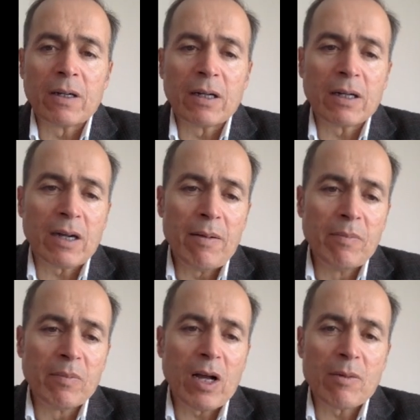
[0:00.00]

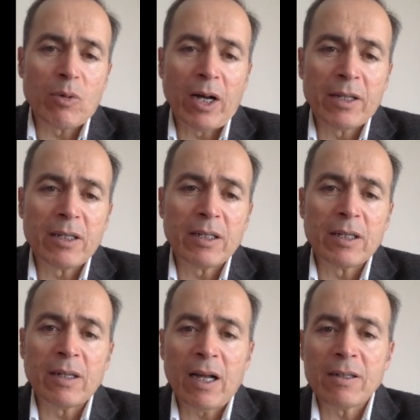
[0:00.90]
gram carbohydrate in
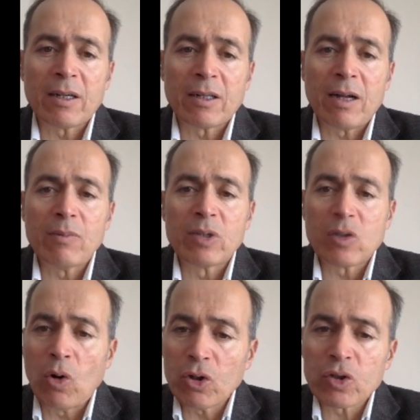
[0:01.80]
100 gram is
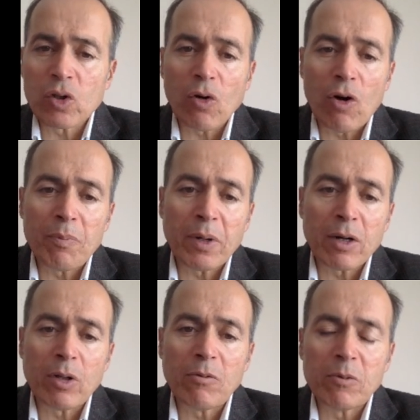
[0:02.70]
also
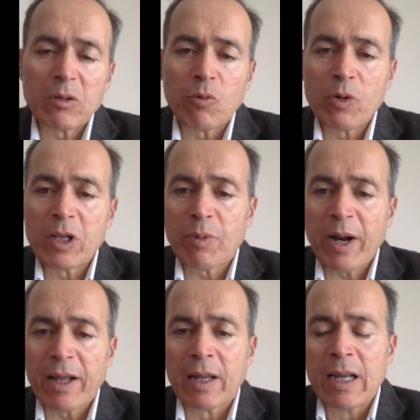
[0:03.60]
comparable with wheat bread.